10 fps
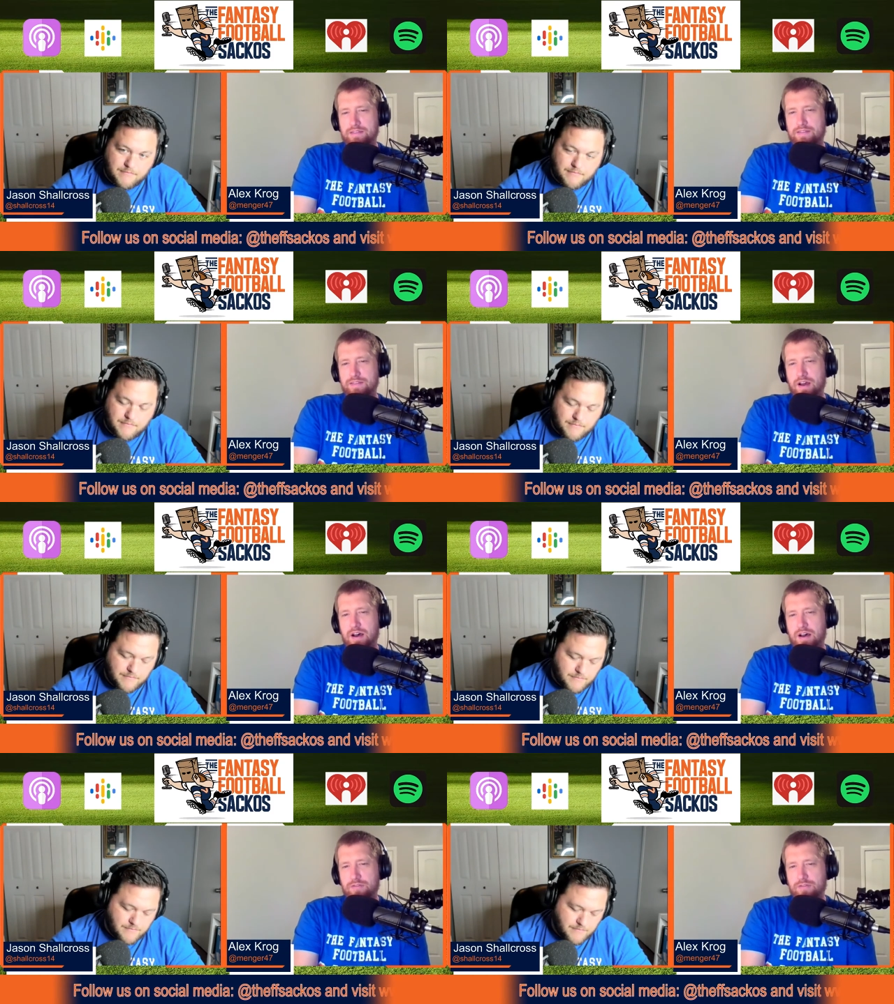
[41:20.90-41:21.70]
Speaker 1: yeah, it's
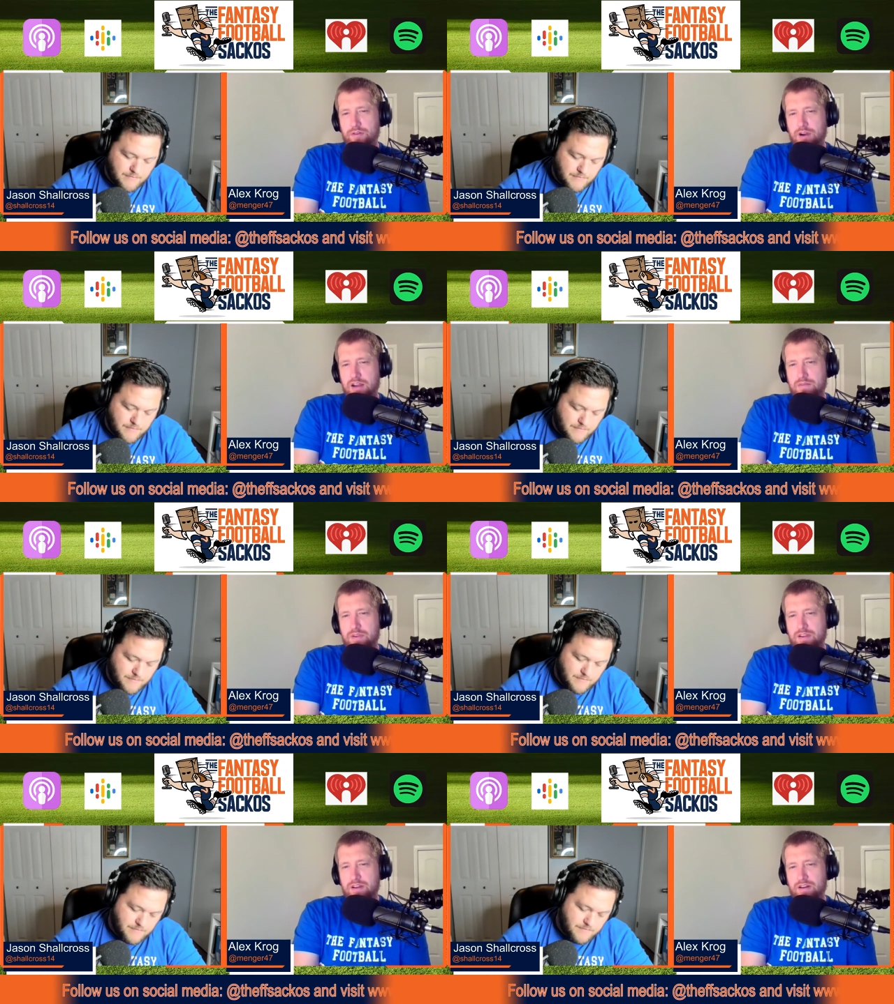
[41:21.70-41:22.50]
tough,
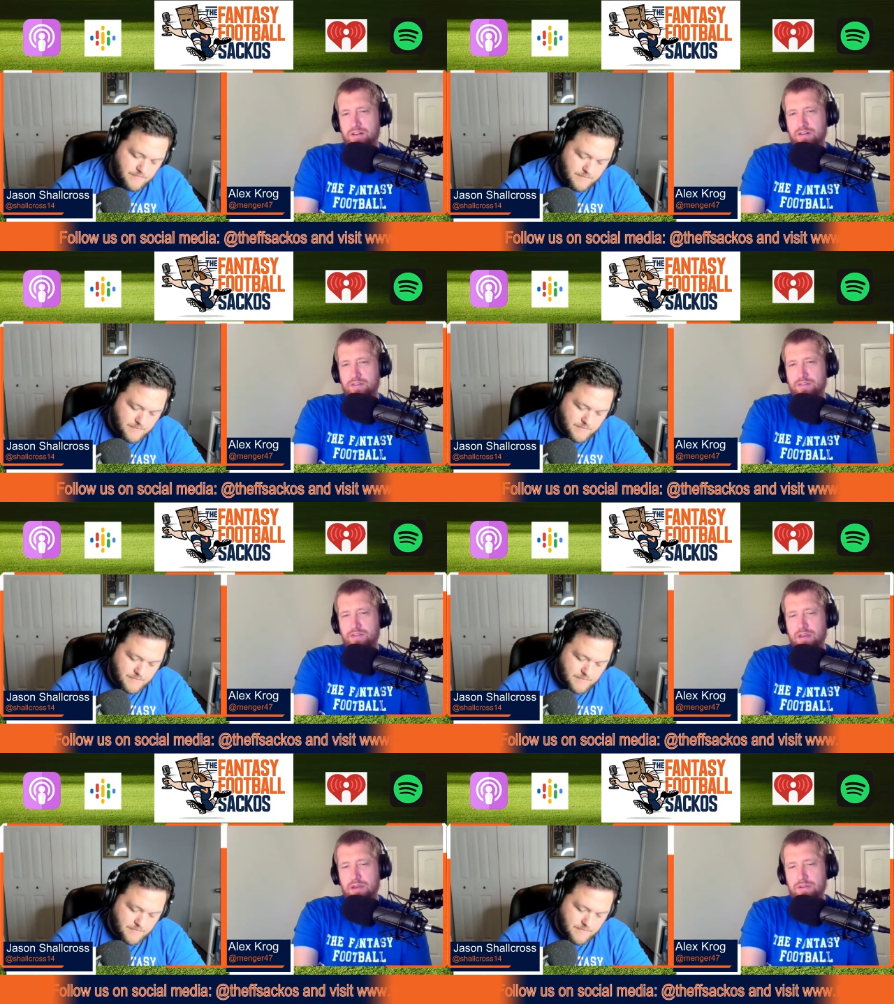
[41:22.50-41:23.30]
right?
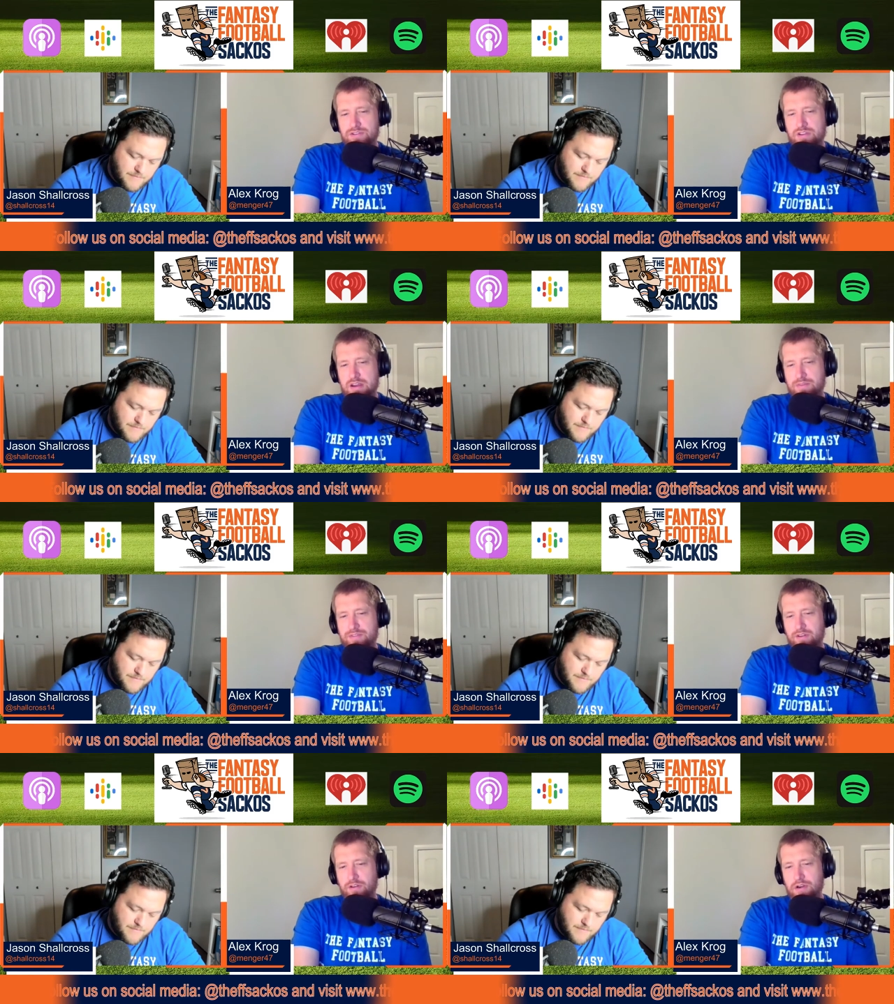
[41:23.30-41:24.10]
Because I mean,
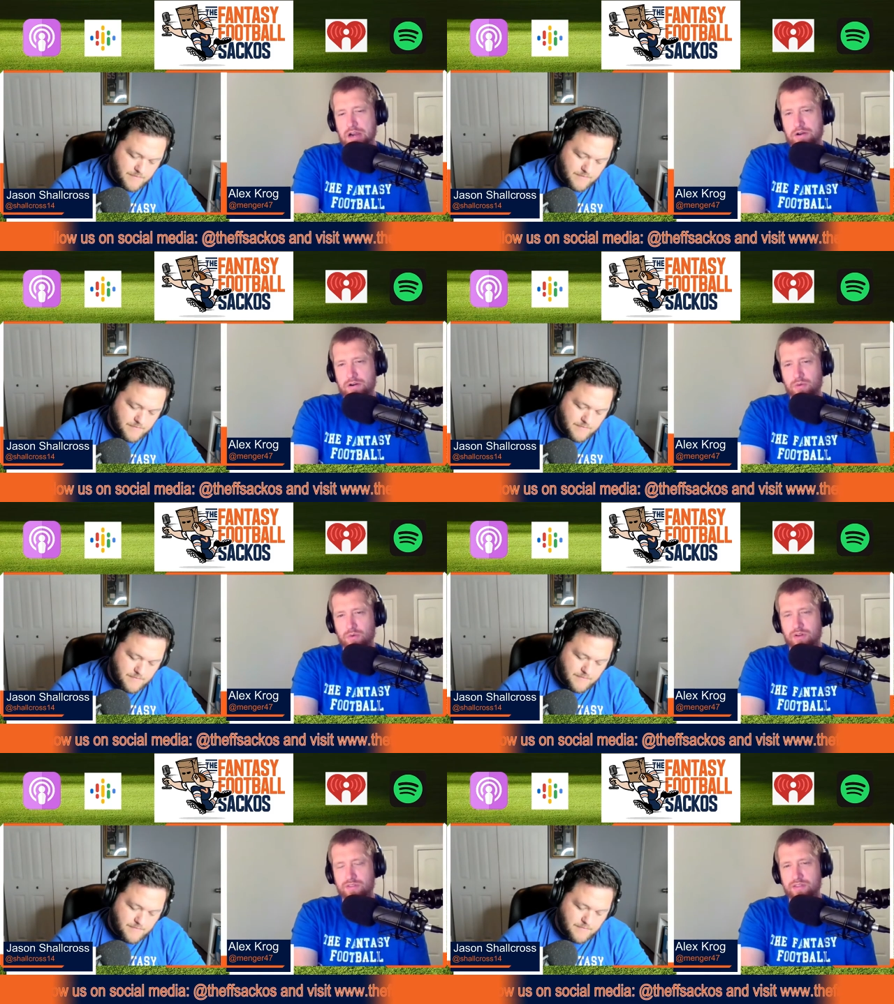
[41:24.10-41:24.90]
Jamison
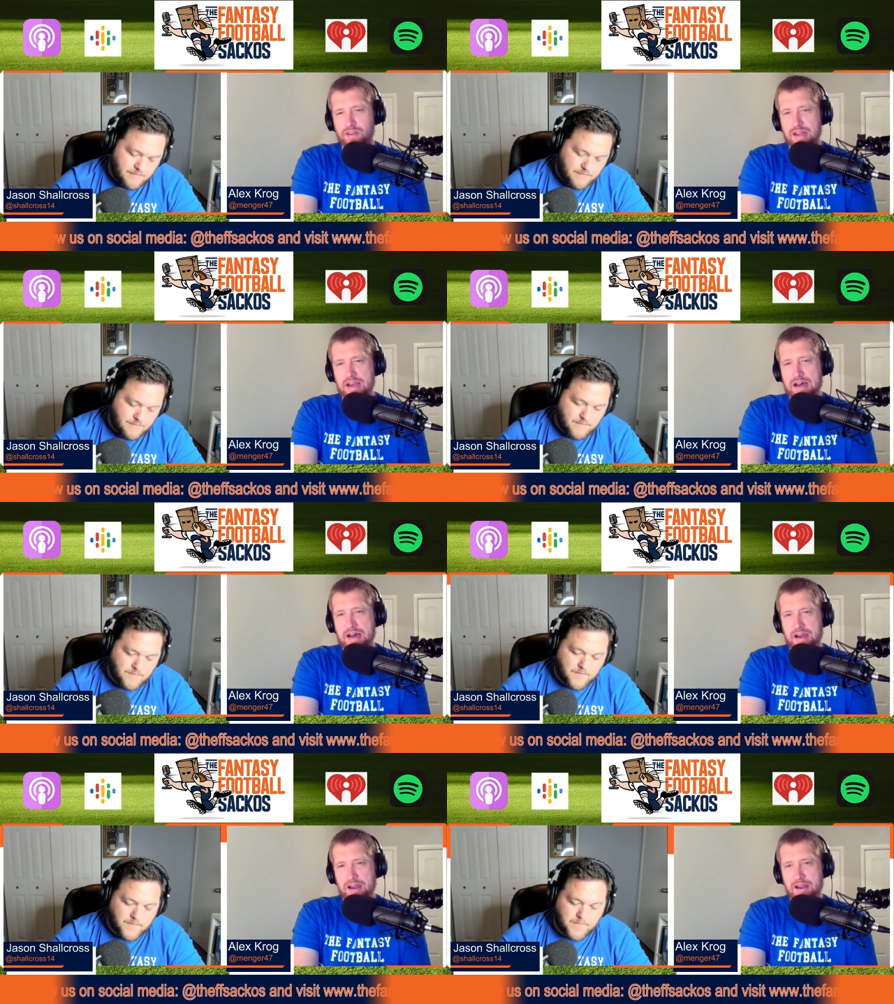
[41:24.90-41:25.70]
Crowder was the
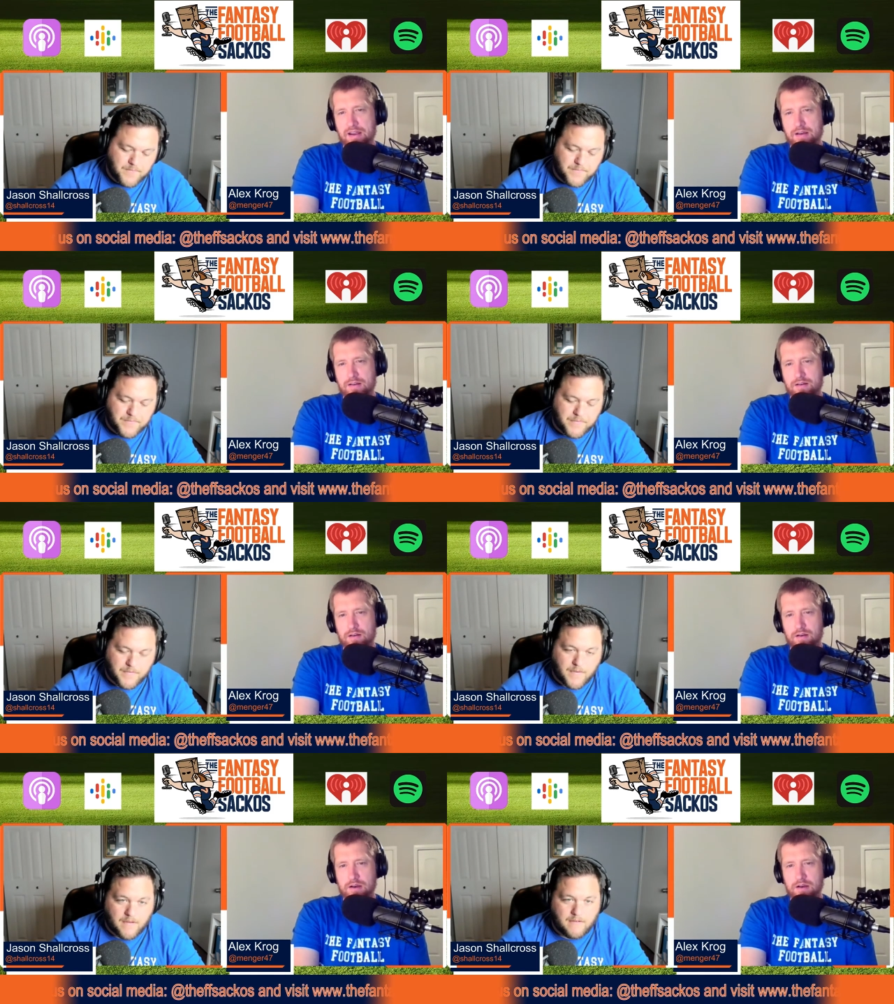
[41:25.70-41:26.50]
guy
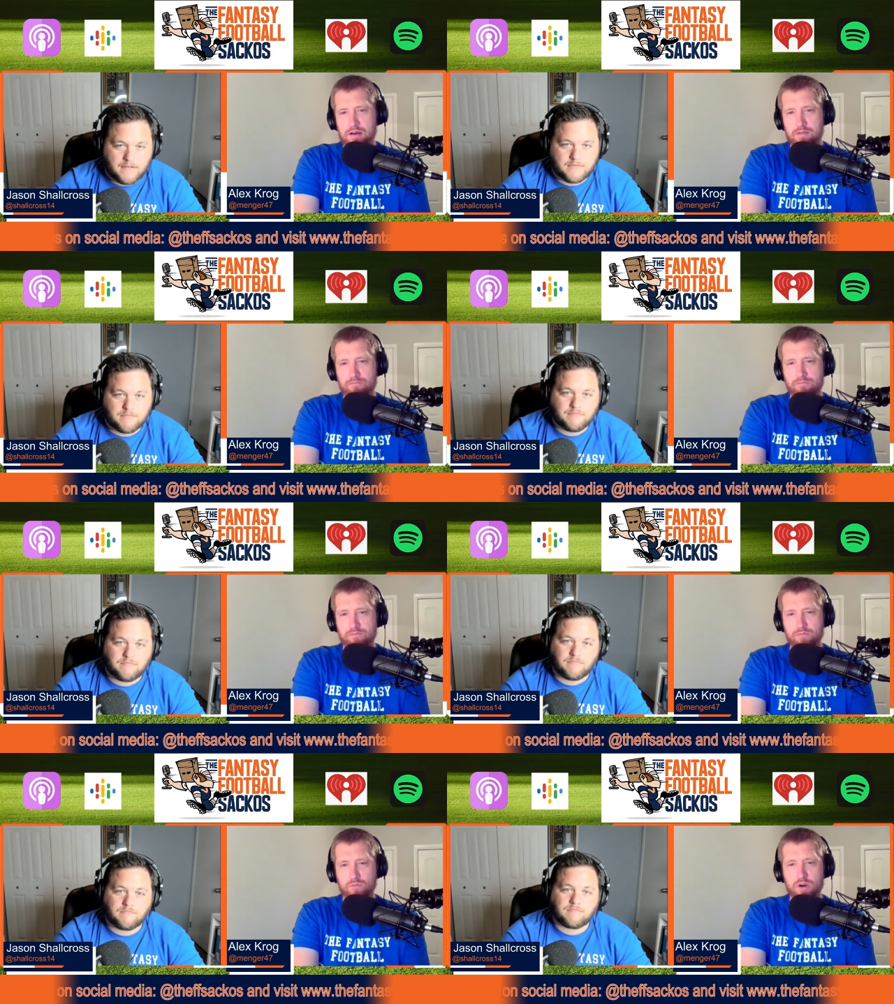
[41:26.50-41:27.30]
um,